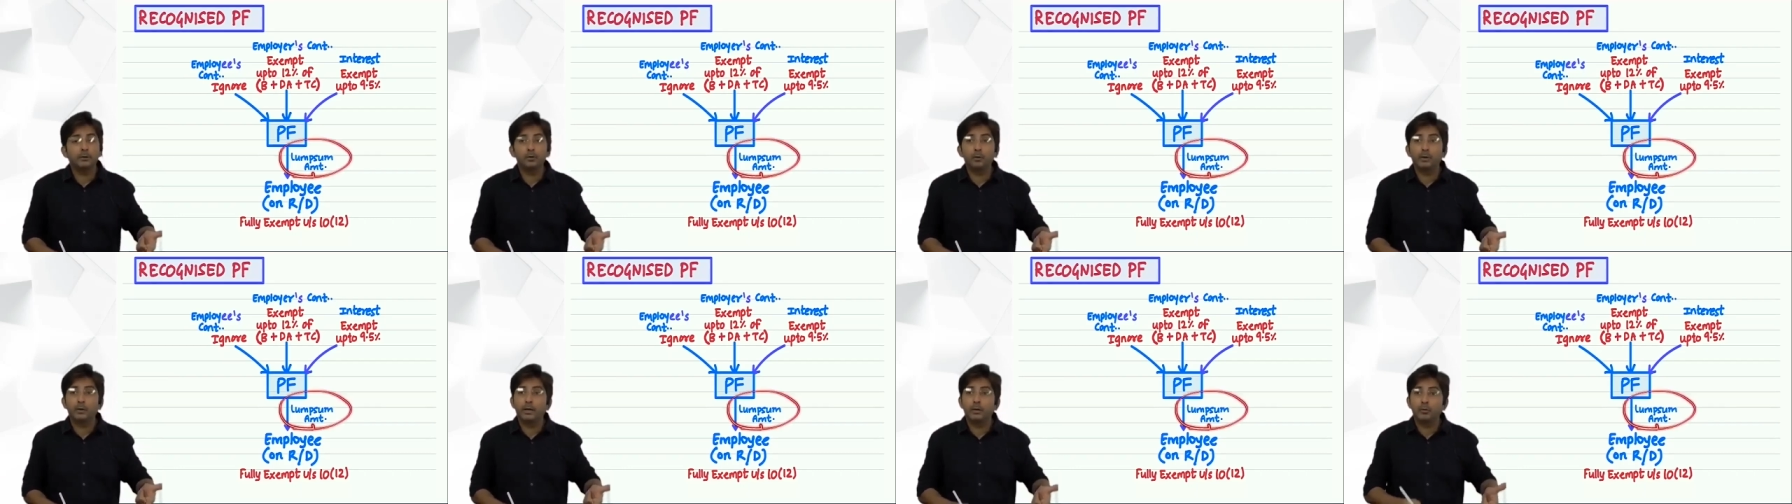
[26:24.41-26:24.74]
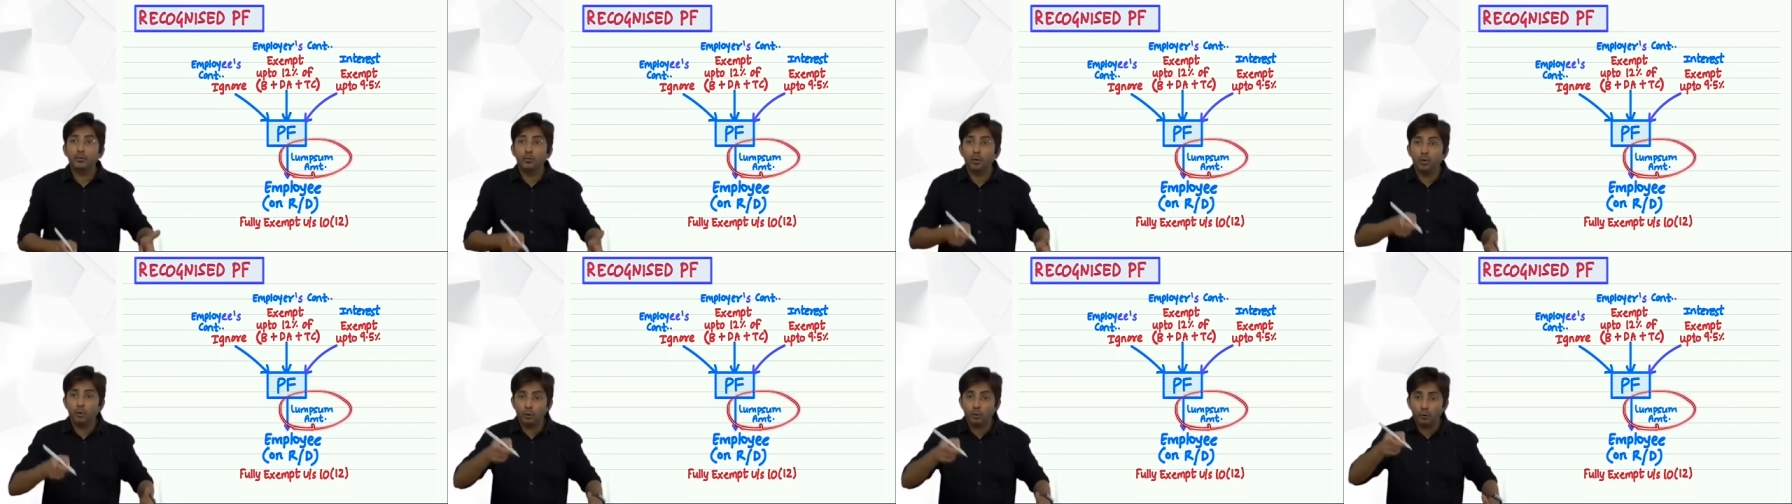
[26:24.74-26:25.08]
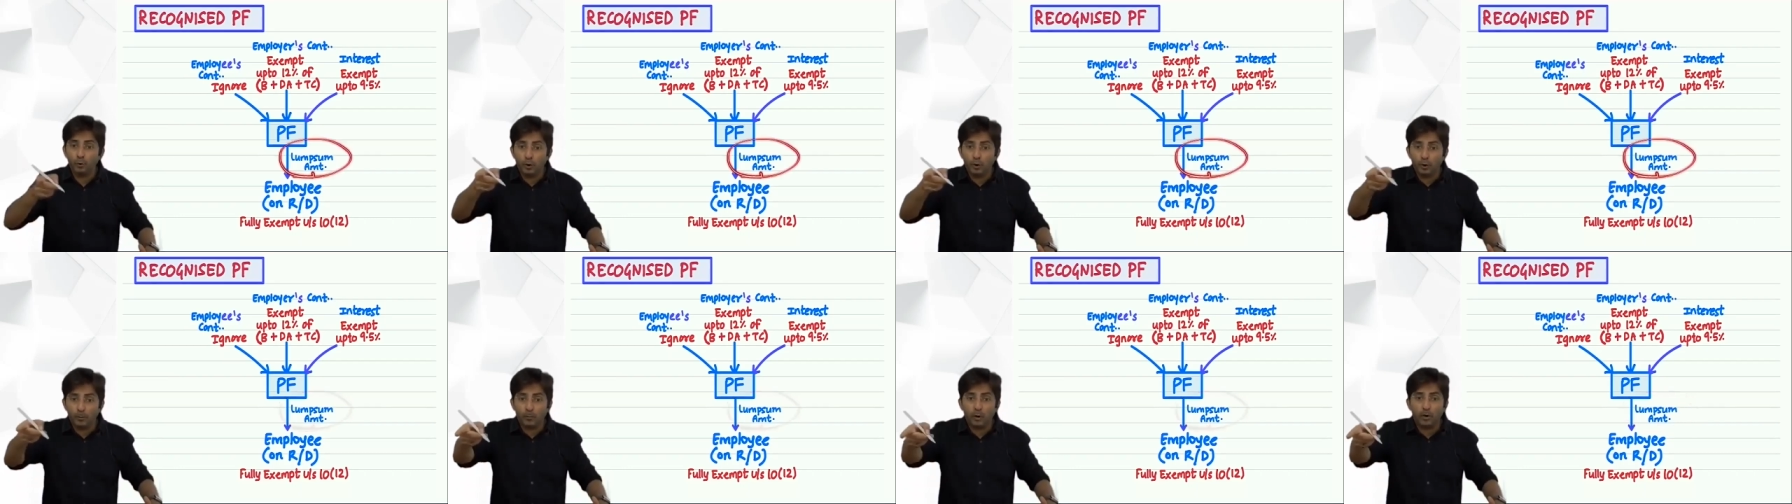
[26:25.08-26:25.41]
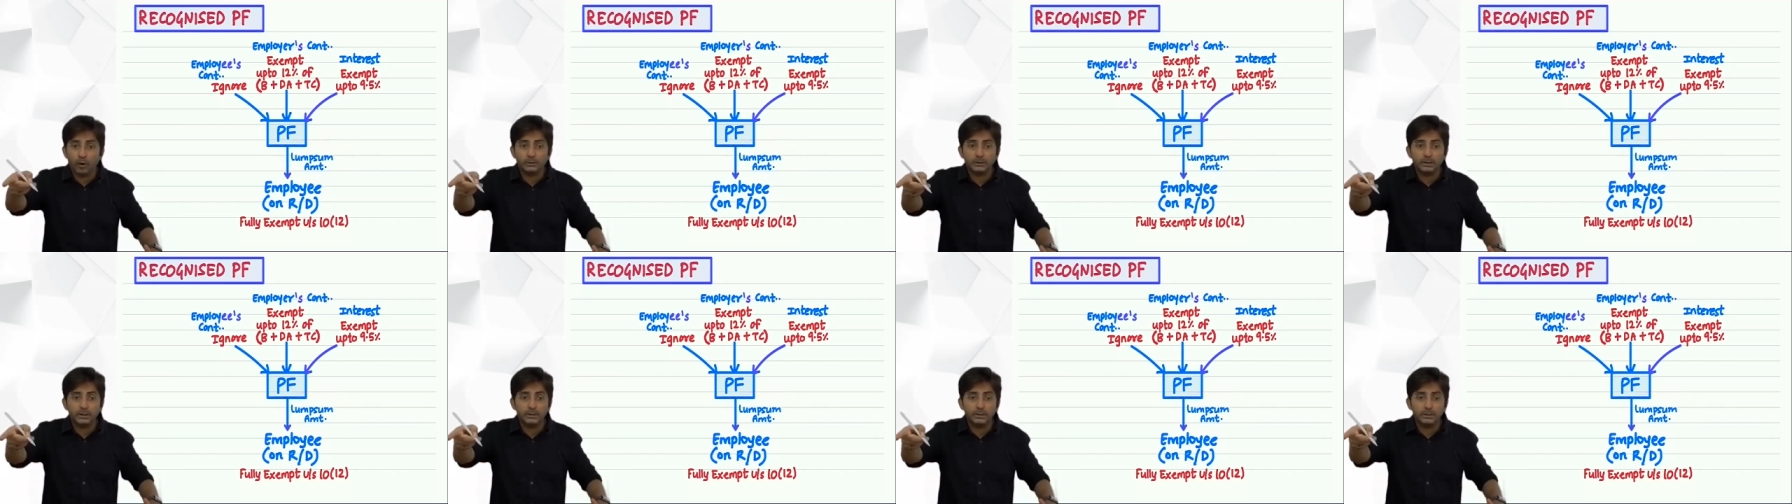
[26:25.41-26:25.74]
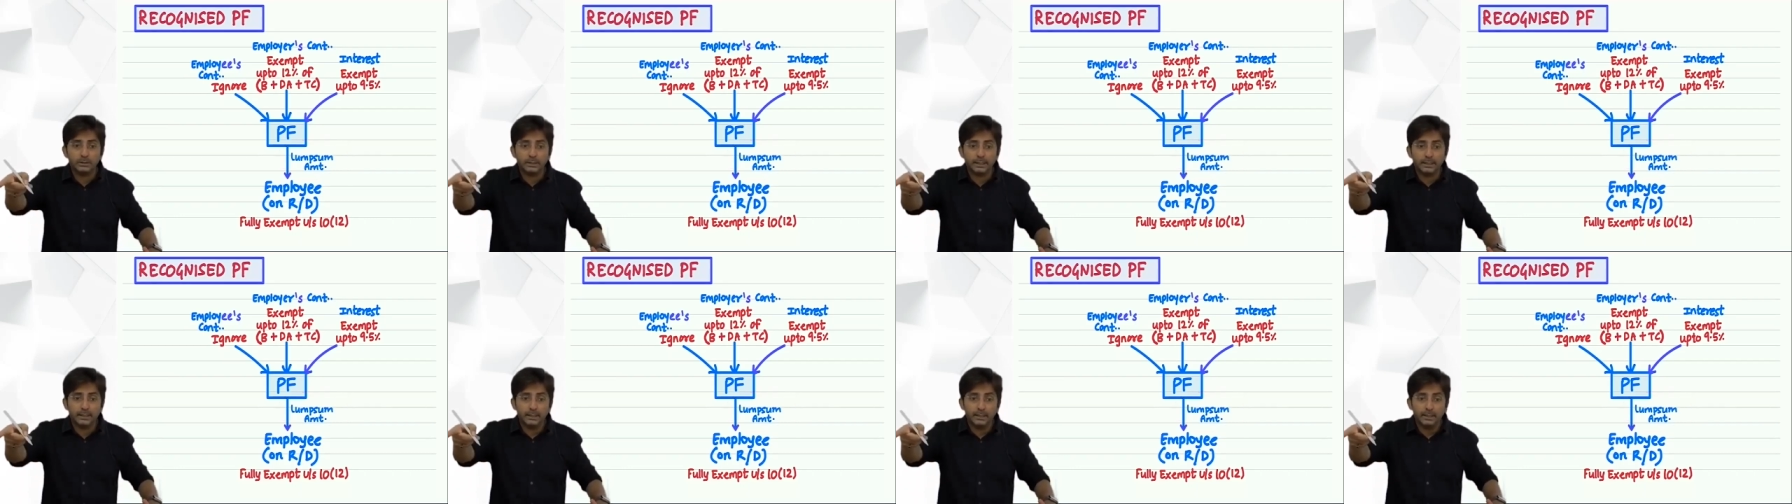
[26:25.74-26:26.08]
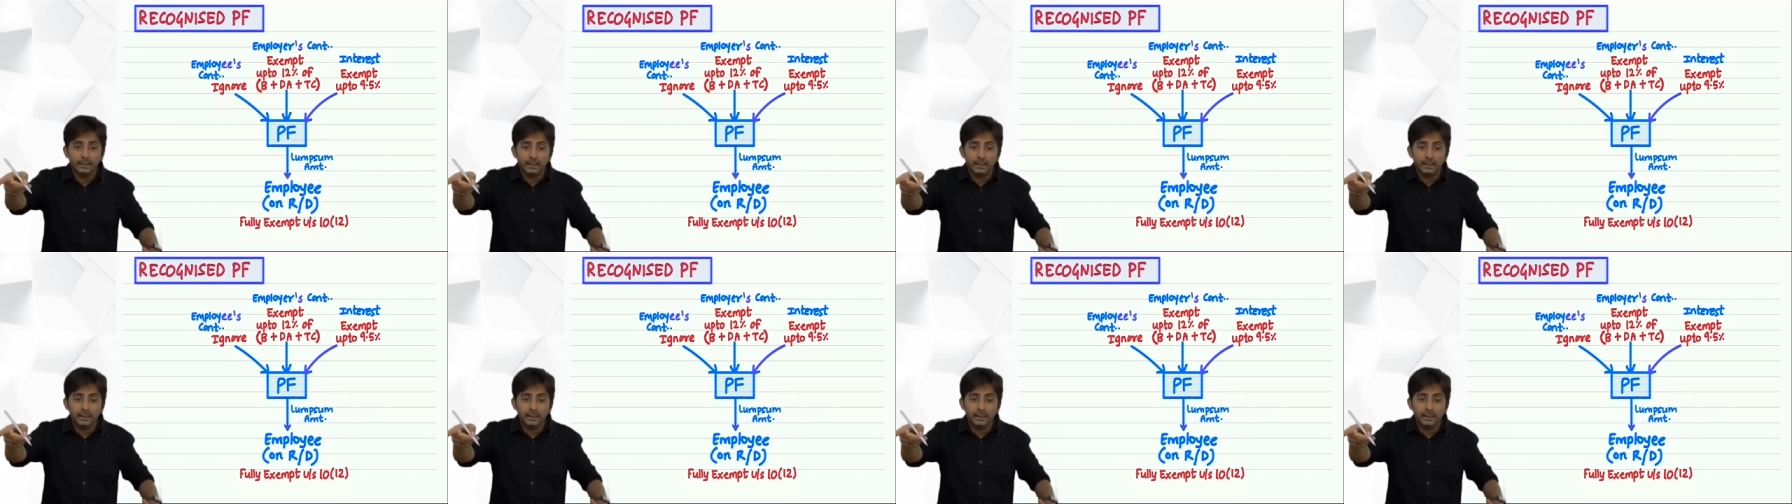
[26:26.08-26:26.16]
You can go to your boss and say,